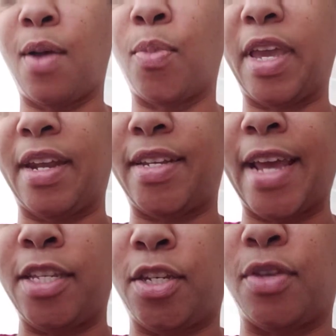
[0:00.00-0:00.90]
can
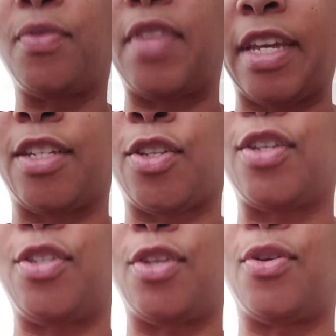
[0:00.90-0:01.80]
attest to, things
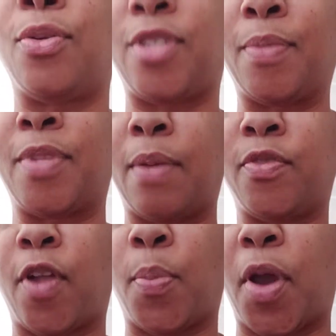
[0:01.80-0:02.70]
do sometimes
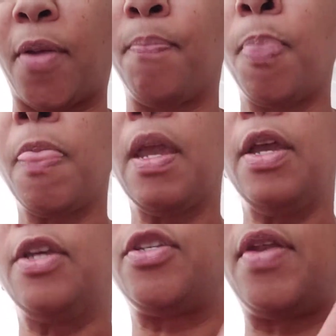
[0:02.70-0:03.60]
fall apart.
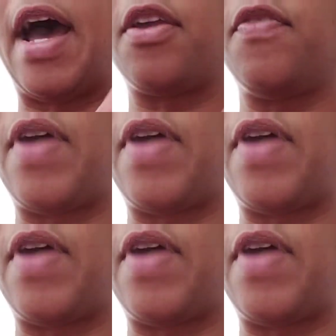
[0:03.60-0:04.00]
So now you've